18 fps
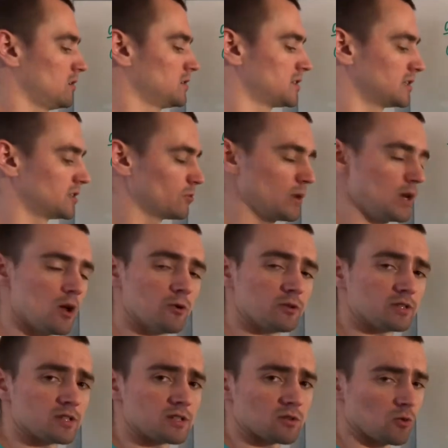Since we know
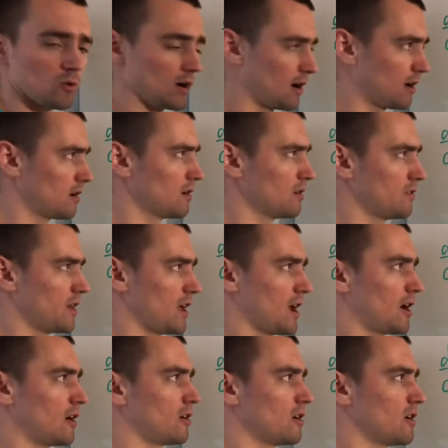it's a square, the
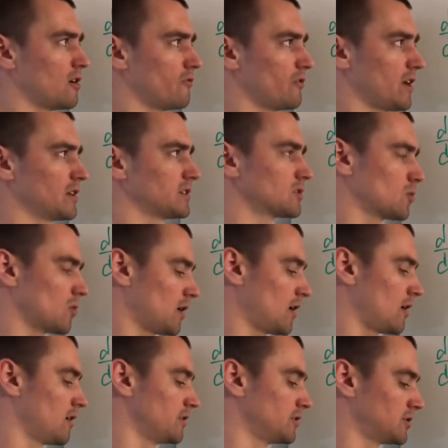area of that
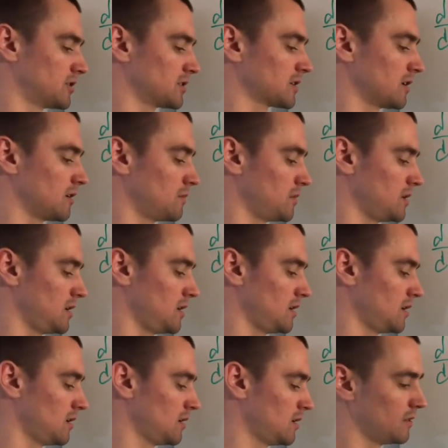square is just going to
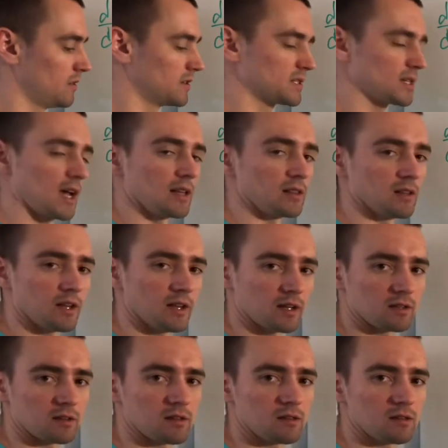be the side
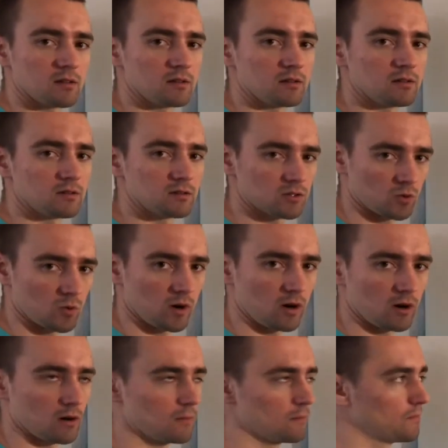length
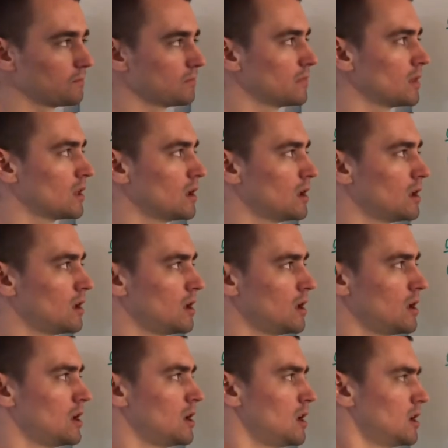squared.
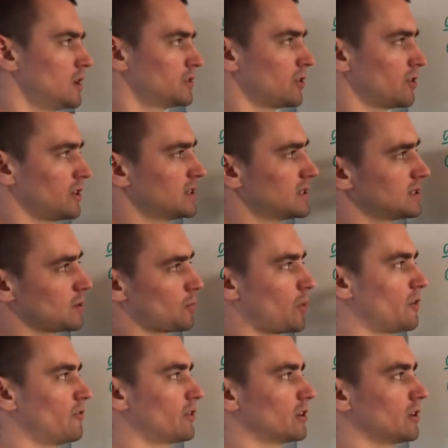So this is a
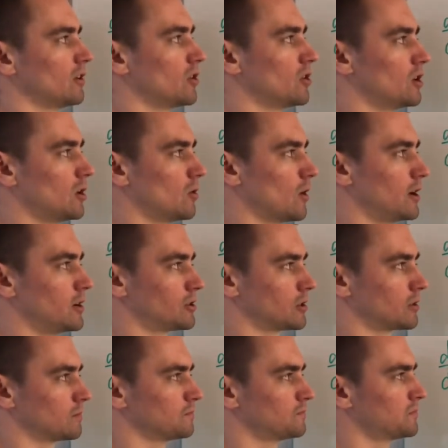perfectly good
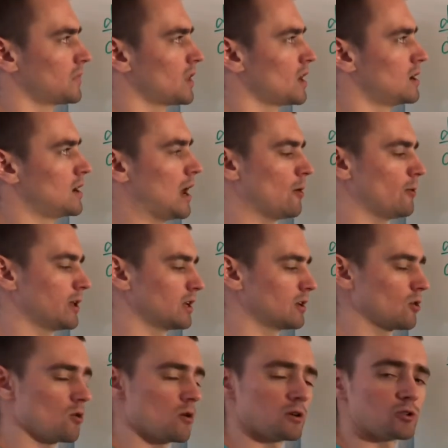equation. Now we
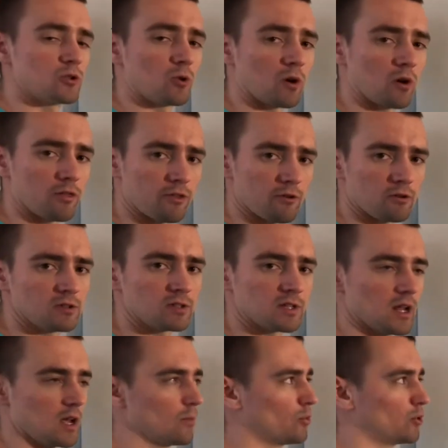can go on to our third
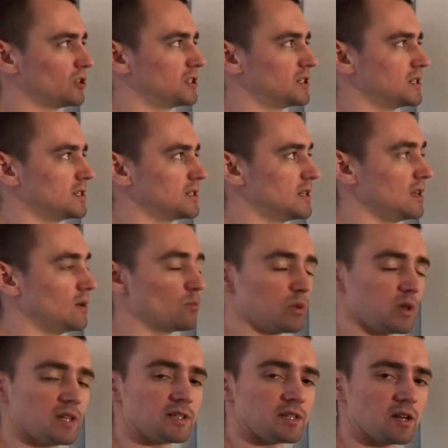step, which is the
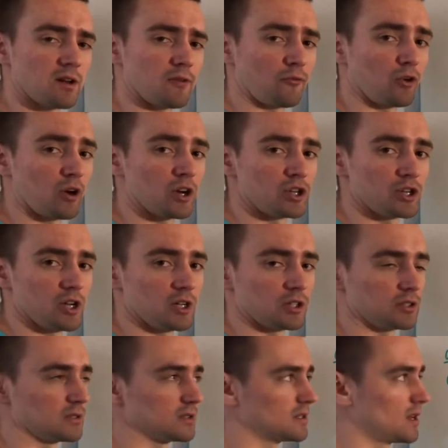implicit
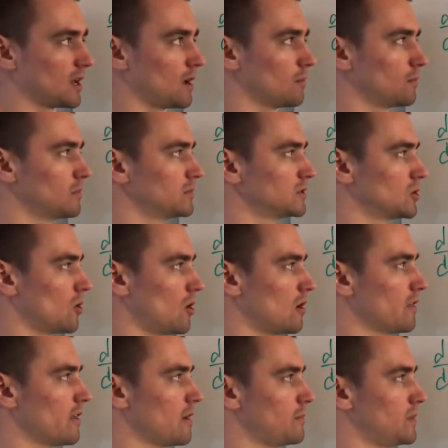differentiation step. So
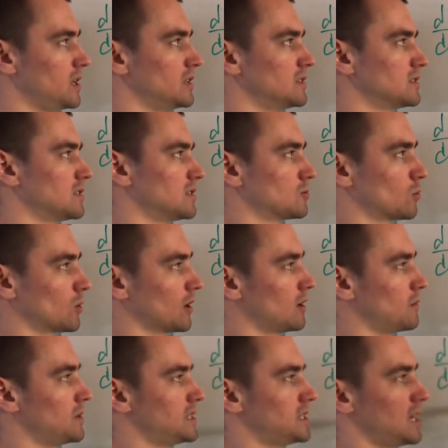all that means is we're
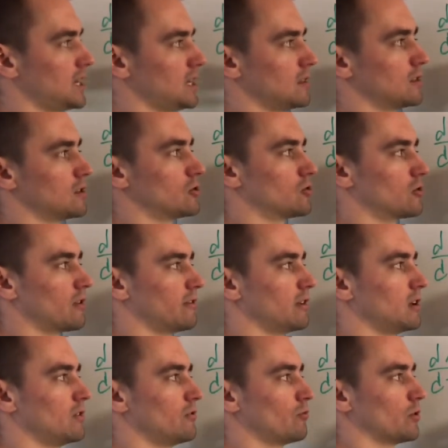going to be taking the
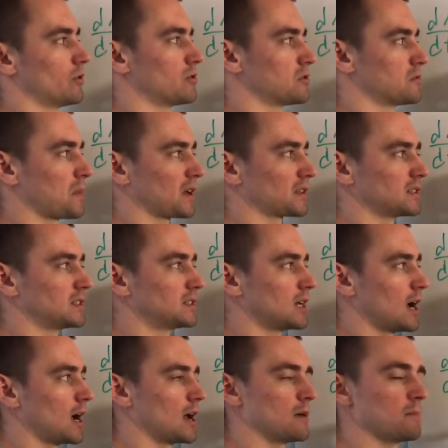derivative with respect to
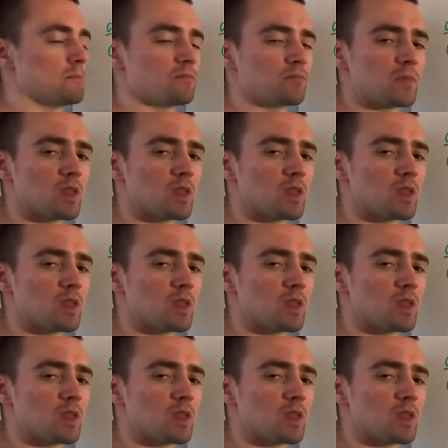time